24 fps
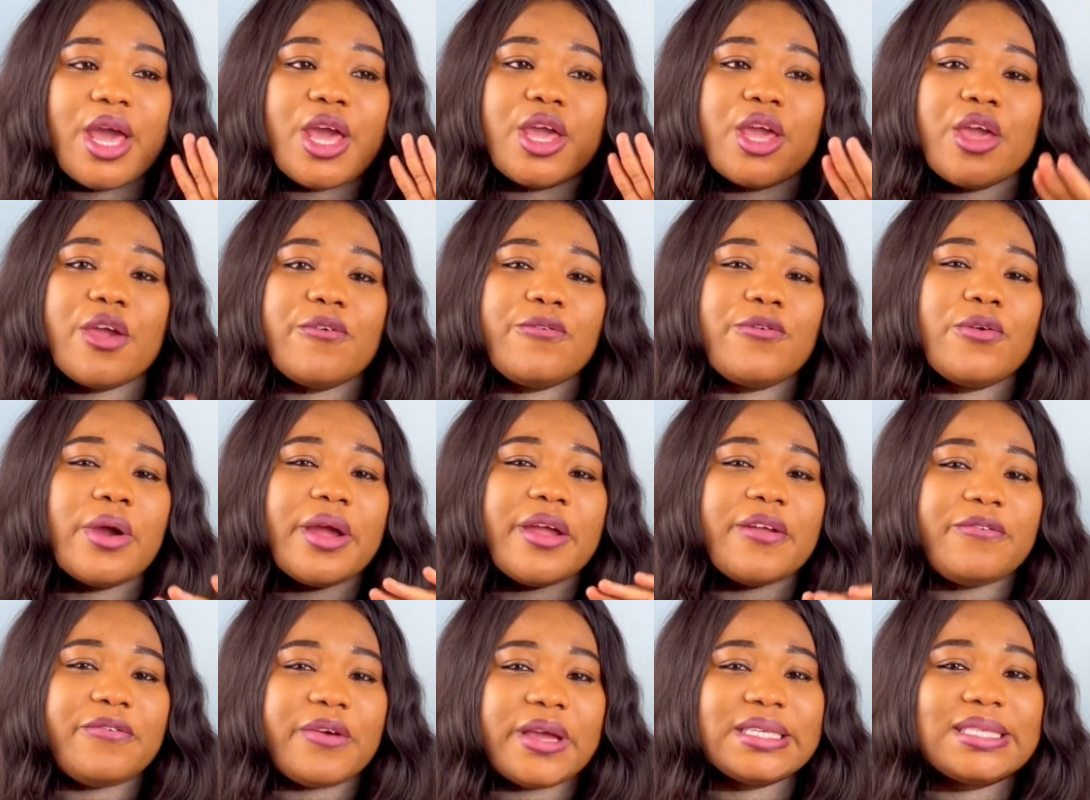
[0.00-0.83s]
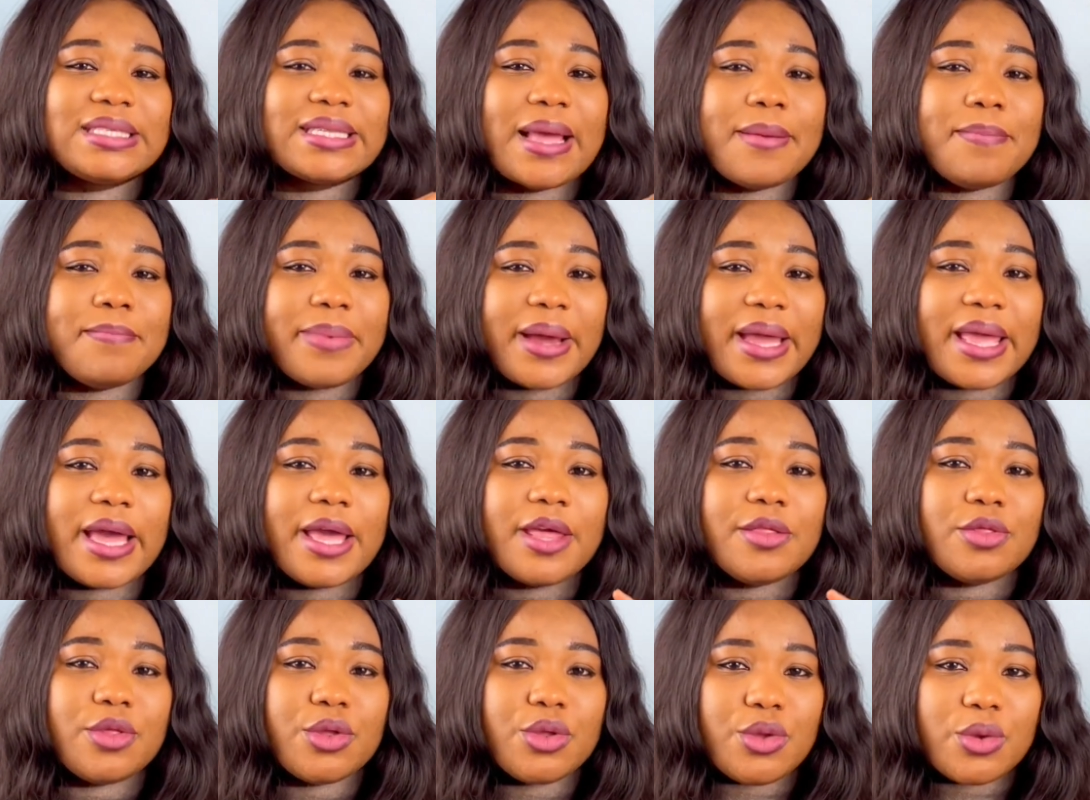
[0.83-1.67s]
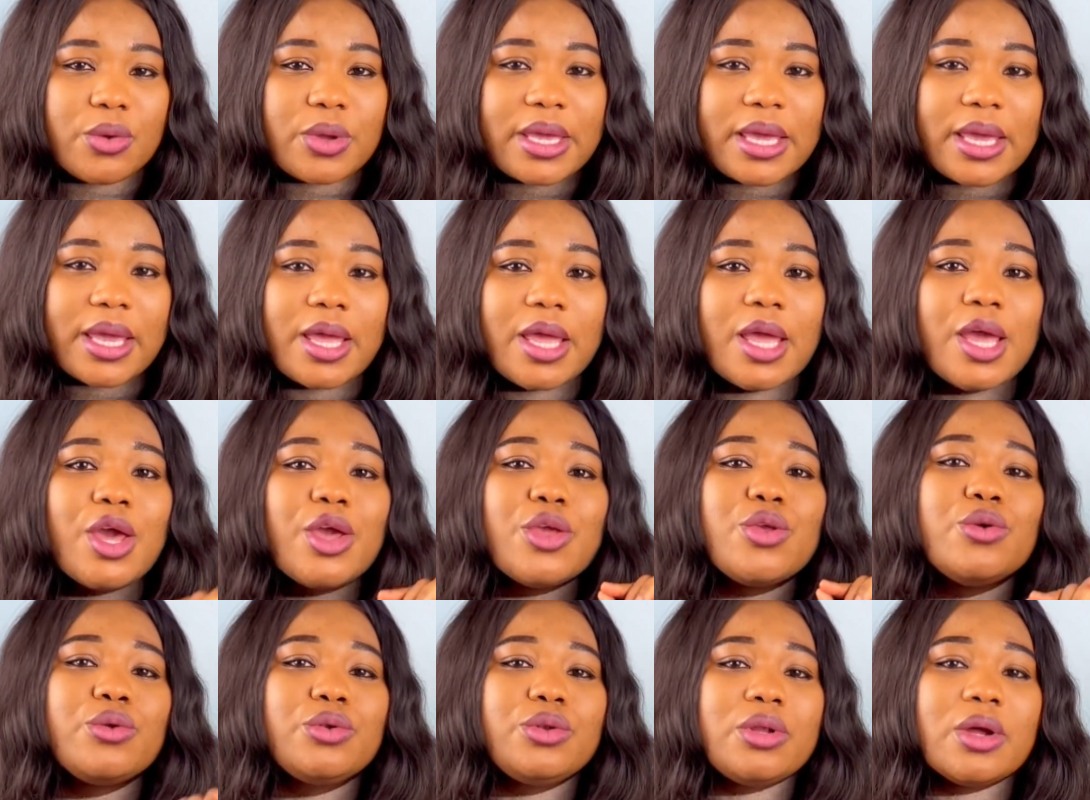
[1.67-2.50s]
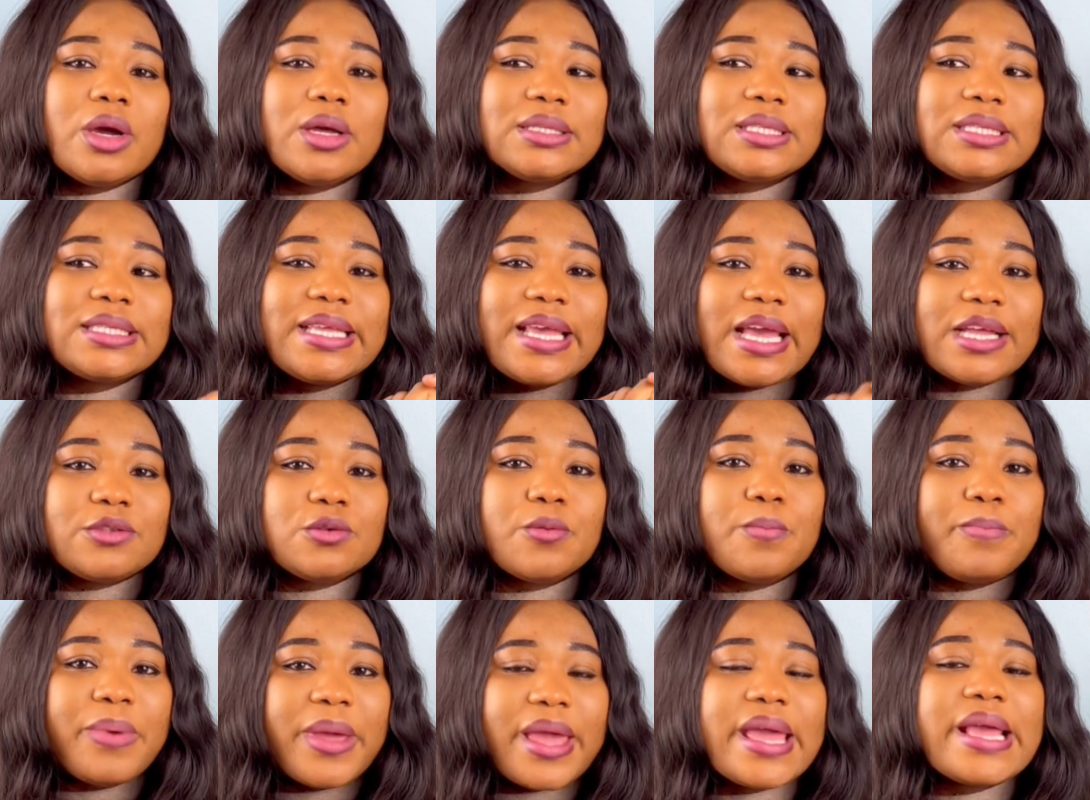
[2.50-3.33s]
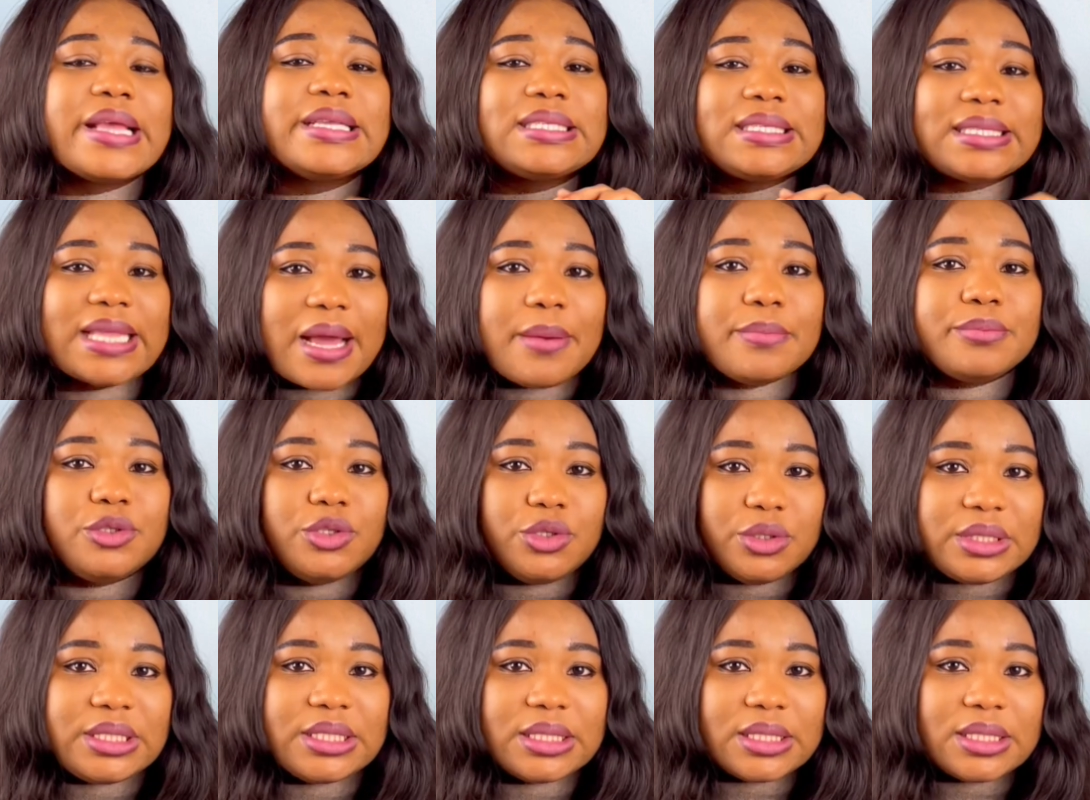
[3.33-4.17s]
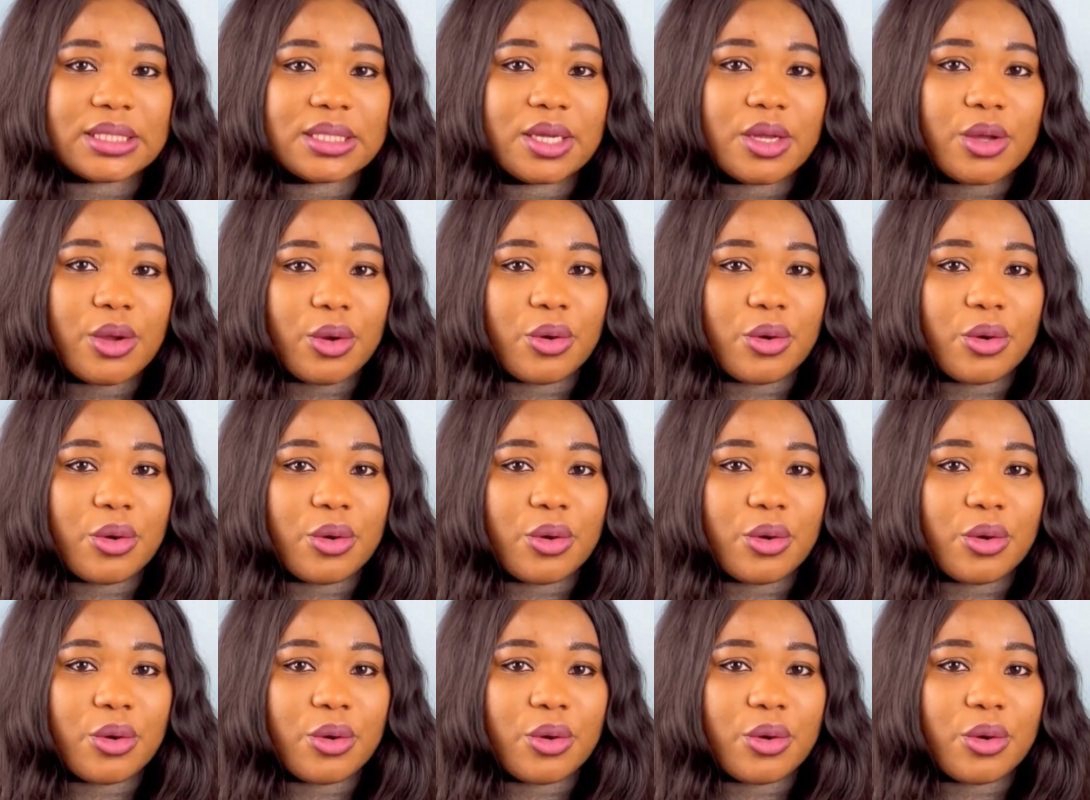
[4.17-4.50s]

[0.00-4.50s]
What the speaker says: If you're a first-time buyer in the UK, you don't get to pay a stamp duty.